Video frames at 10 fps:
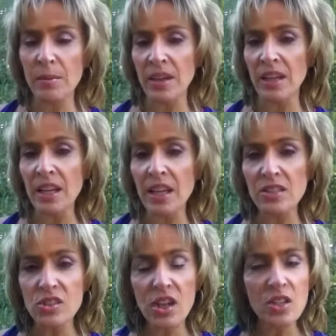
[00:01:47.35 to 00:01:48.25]
I mean,
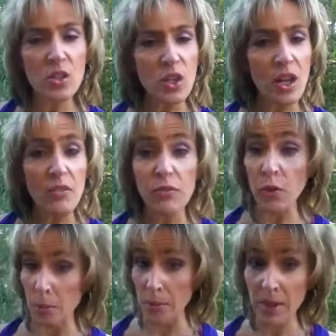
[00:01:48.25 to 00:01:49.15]
it just,
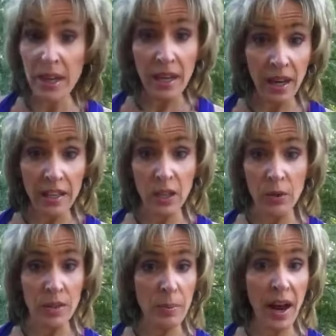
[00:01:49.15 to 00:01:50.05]
for me, I know
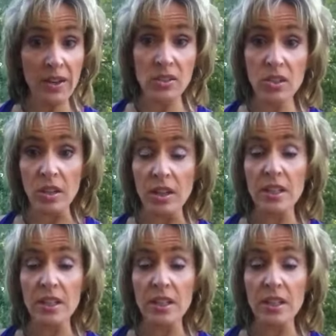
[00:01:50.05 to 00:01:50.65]
in the past year,